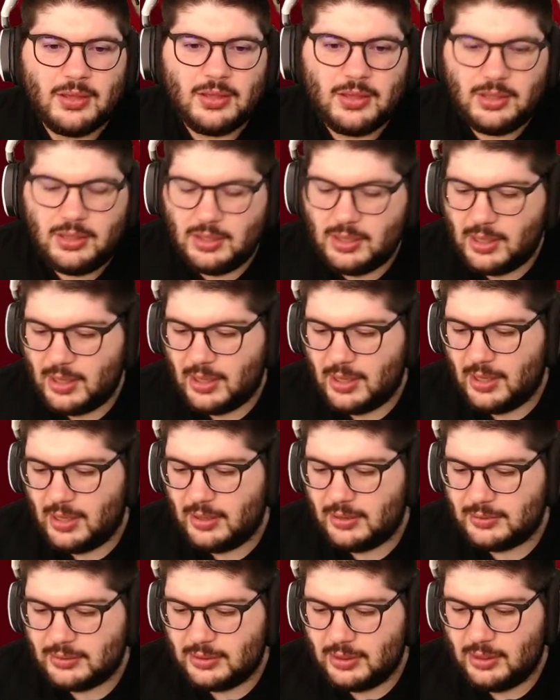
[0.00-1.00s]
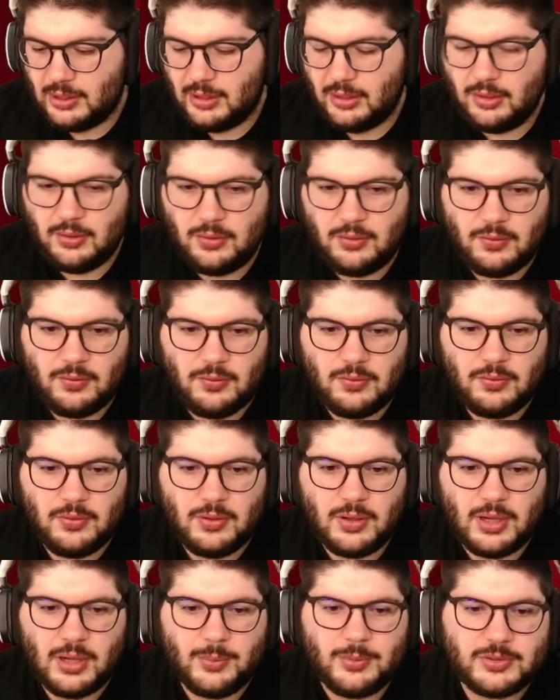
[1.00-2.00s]
He had
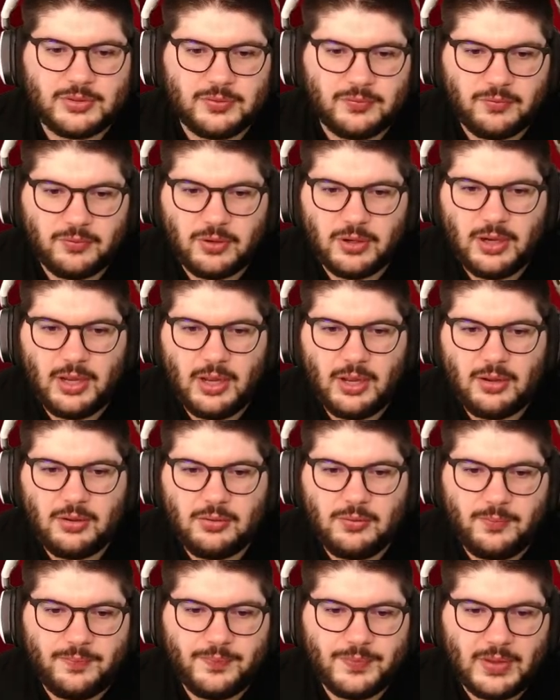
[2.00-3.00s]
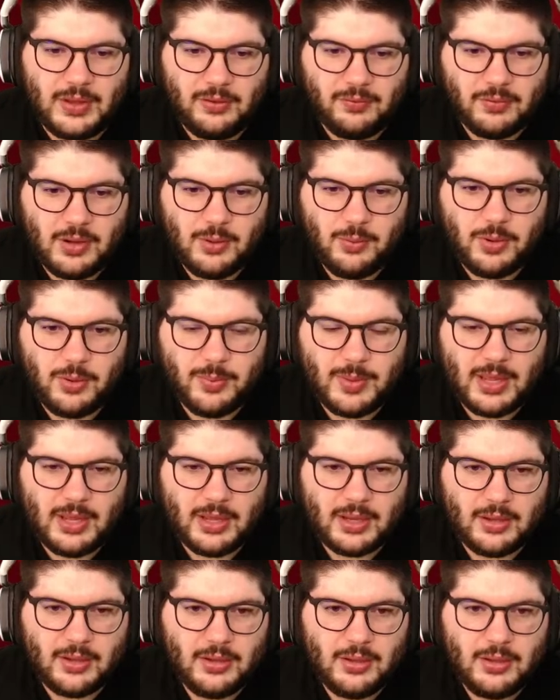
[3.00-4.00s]
Emerson Royale at right wing
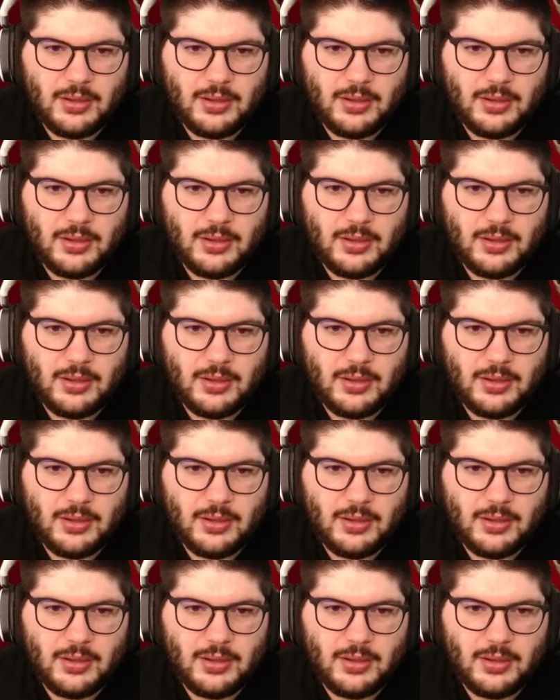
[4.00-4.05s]
back.